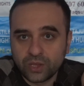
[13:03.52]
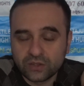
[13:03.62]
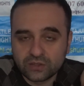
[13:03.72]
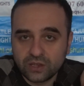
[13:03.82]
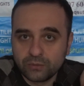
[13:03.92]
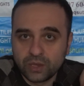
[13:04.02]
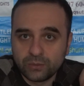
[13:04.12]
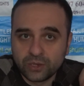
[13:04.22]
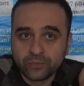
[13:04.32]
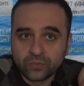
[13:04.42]
let's say,
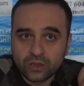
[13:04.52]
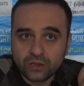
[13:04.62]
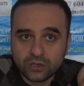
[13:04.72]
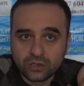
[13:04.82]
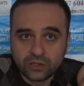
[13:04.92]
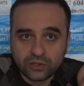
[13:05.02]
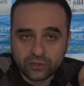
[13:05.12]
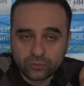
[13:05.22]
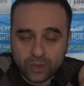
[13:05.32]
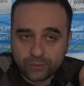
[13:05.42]
maybe
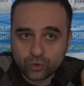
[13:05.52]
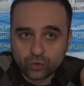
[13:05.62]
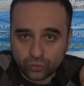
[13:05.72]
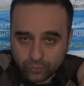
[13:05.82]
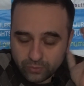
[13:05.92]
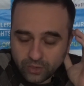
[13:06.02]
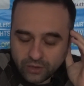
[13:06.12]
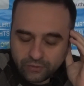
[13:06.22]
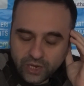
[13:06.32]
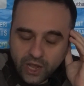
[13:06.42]
June.
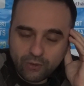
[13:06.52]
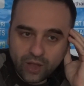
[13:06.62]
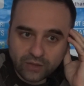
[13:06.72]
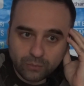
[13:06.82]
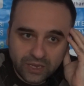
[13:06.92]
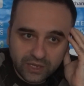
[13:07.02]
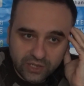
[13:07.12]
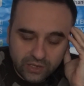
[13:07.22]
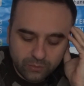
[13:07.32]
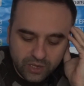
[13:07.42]
We have had many
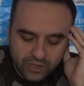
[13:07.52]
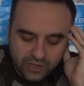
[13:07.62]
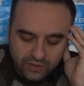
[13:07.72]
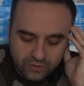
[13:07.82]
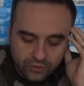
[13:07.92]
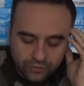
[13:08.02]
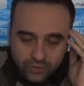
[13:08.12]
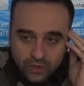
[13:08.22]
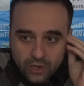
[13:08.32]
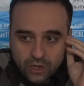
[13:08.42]
cases of
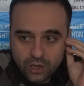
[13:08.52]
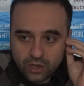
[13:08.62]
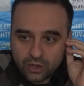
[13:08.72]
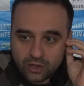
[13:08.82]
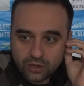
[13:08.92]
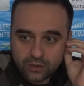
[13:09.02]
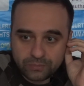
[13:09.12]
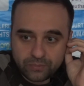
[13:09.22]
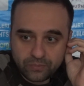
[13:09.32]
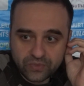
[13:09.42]

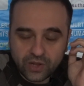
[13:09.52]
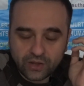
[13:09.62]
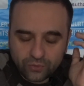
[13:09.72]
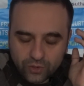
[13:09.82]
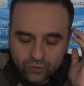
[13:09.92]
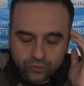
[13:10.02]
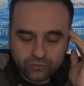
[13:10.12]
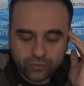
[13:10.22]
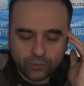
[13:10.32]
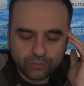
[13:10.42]
transfers
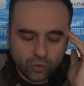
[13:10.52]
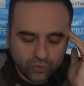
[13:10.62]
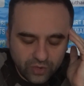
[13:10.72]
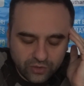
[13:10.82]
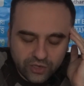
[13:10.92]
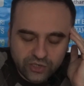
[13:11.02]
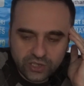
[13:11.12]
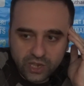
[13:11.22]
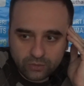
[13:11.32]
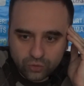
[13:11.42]
from concentration
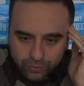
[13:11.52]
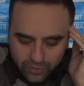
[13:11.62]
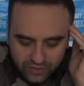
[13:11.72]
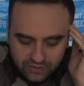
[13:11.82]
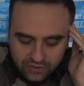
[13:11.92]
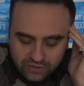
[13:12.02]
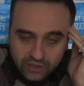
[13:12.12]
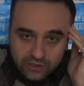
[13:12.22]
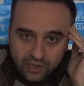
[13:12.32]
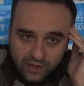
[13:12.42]
camps to prisons
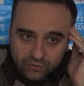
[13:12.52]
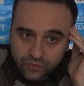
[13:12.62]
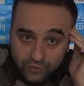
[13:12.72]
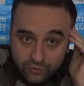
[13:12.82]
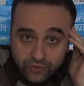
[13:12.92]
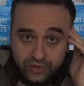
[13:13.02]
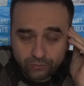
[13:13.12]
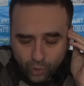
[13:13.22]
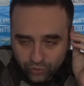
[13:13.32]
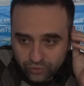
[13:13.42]
in the last few
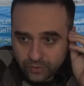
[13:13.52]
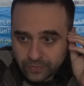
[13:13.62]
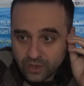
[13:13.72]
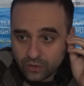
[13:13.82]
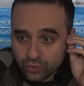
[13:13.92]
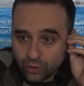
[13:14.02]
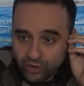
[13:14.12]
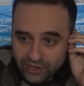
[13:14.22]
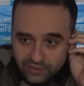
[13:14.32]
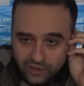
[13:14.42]
months. So
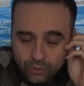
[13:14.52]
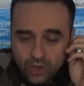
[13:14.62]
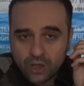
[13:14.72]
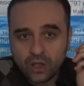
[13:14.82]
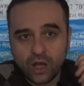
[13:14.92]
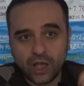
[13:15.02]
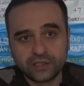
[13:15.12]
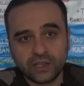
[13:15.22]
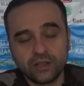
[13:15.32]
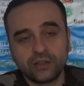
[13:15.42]
right now, I
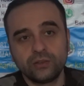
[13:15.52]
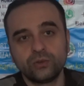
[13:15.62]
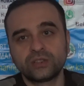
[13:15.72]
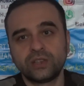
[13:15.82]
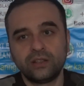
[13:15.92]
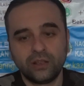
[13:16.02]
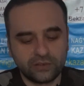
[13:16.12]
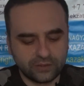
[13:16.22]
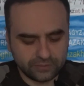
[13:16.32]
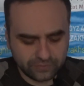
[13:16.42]
cannot even say that